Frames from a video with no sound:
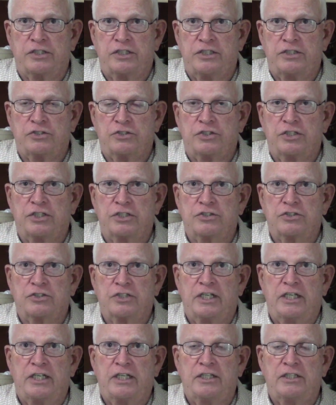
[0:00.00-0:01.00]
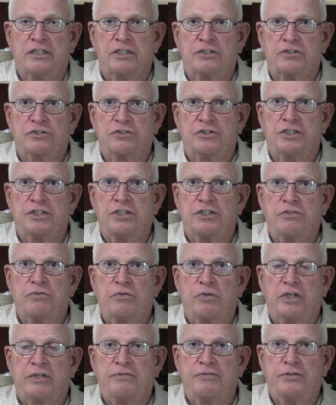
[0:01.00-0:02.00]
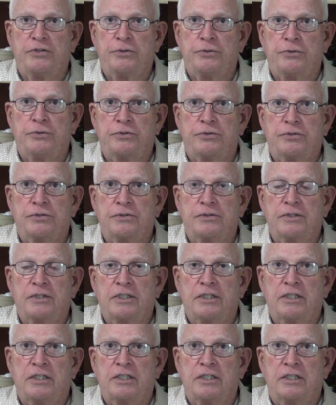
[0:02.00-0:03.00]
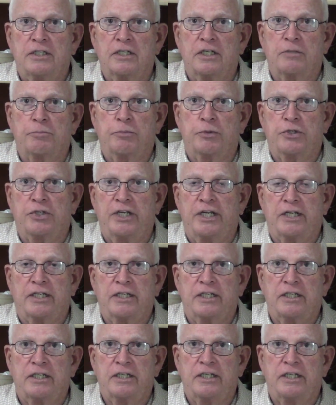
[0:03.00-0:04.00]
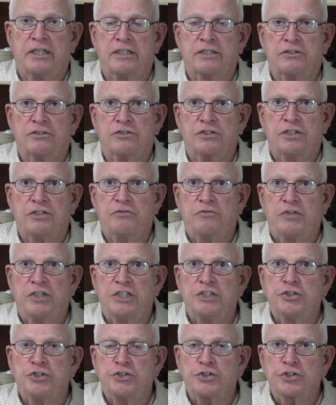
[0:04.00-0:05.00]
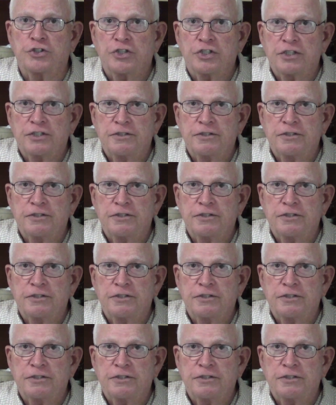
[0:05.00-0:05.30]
he's going to stay in this city of refuge, protected against the avenger.